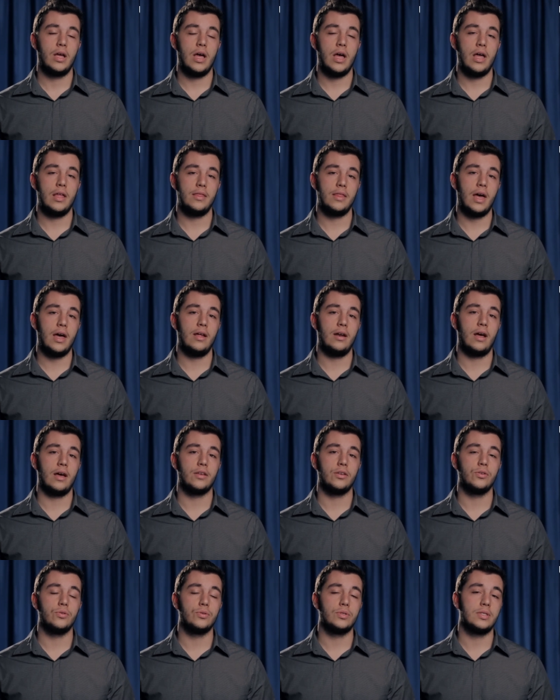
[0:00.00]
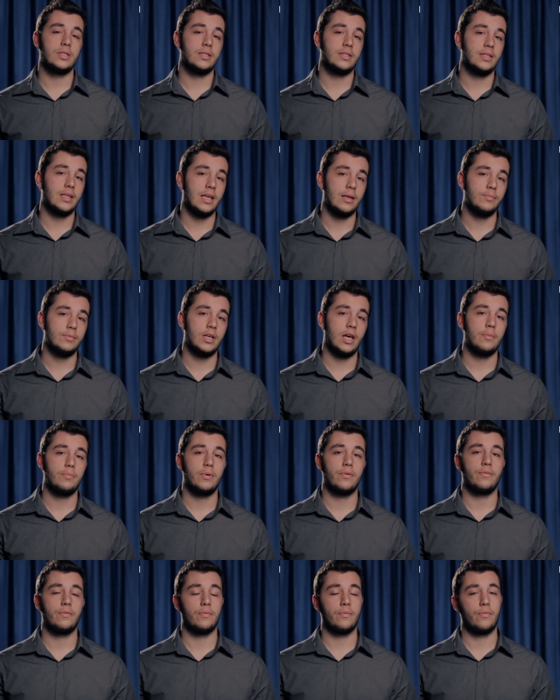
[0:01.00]
And then I used the same type
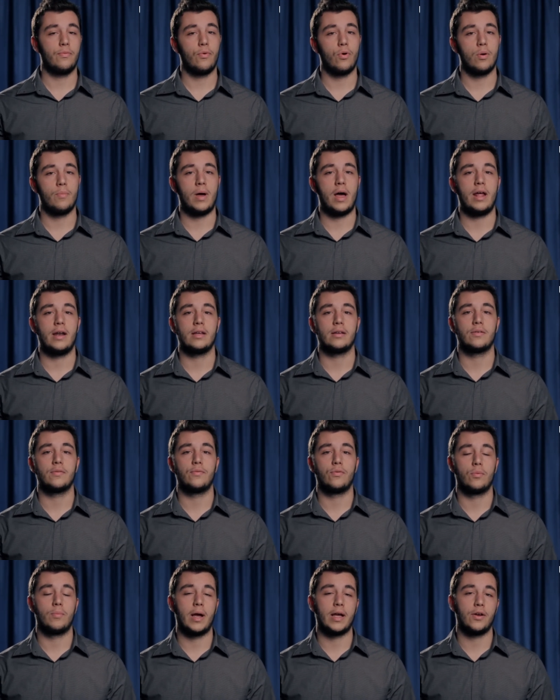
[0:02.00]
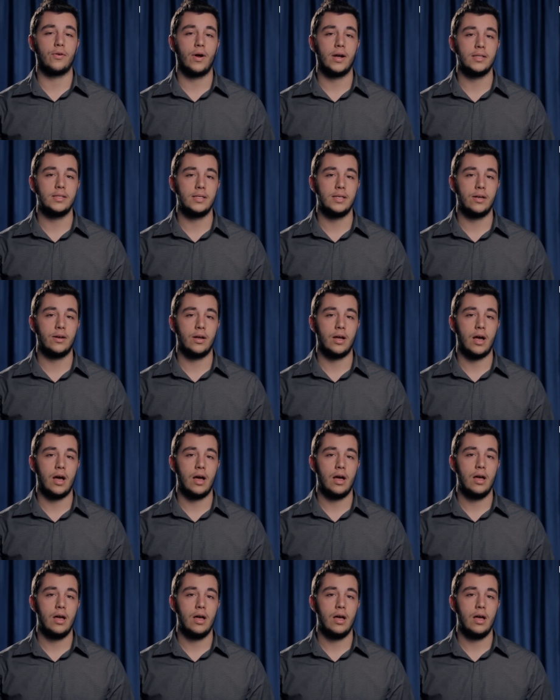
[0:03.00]
of formatting for my criteria.